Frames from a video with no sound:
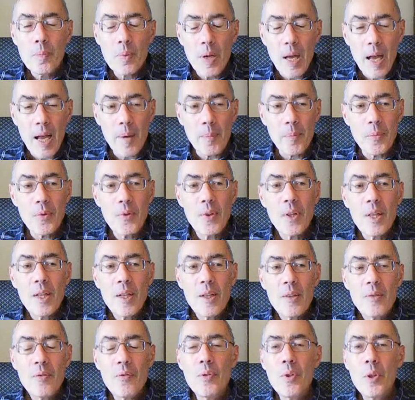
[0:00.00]
perhaps,
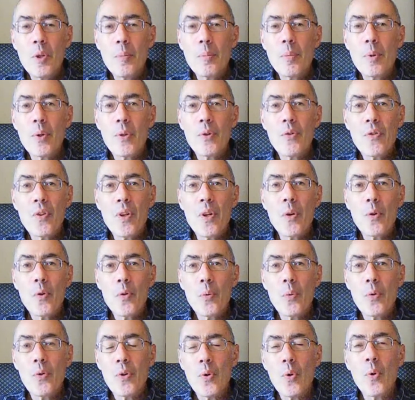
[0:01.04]
viewpoints, they're
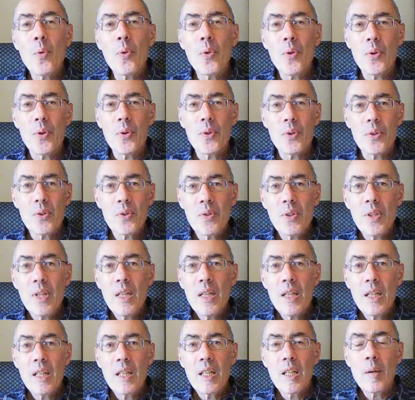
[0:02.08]
not always orthodox,
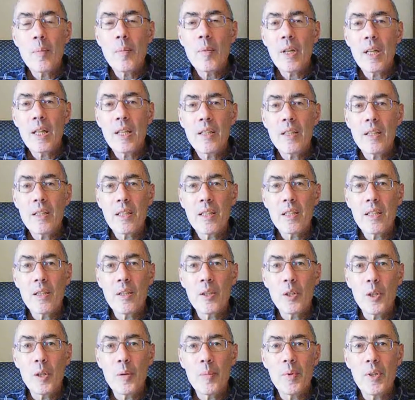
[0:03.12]
and I'm glad that I
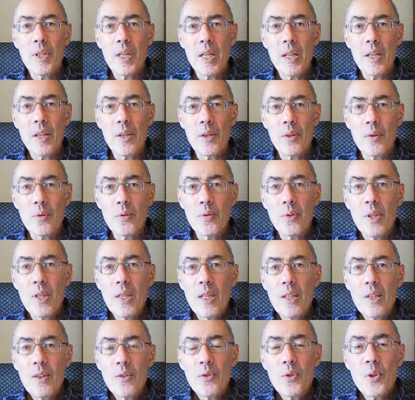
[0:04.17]
can accommodate those.
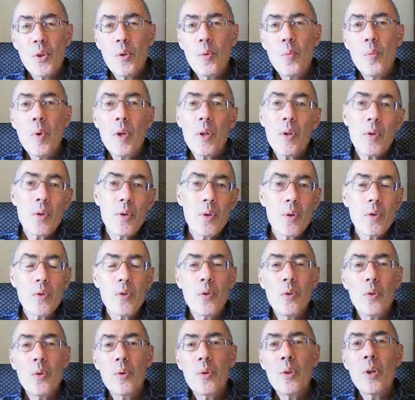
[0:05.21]
So whether or
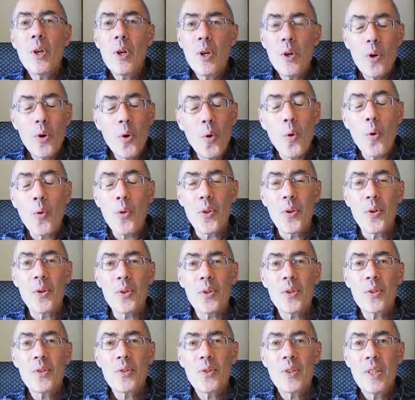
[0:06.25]
not you're
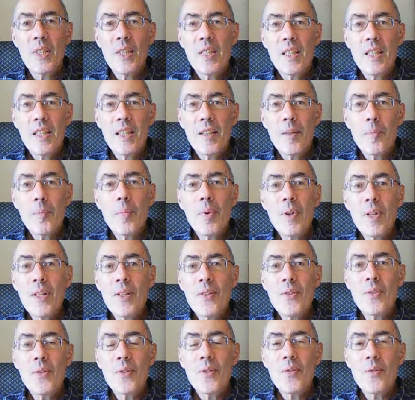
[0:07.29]
orthodox,
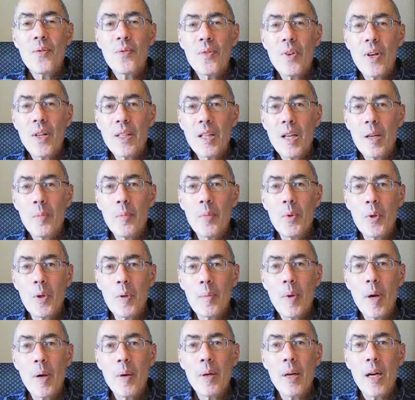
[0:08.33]
please find out
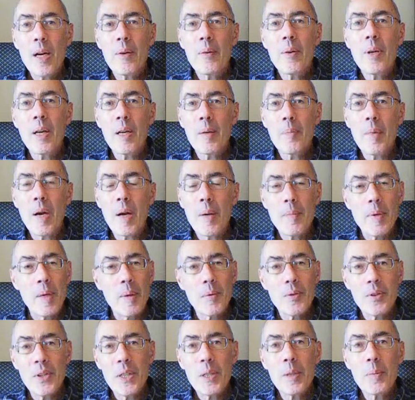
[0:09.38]
more about how I might be
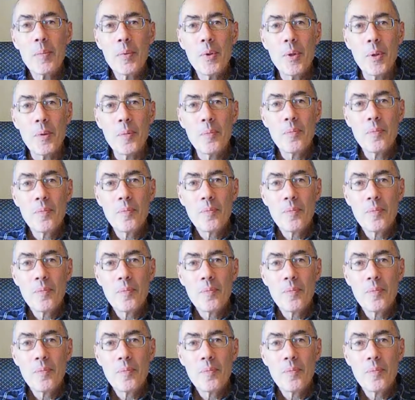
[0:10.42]
able to help you.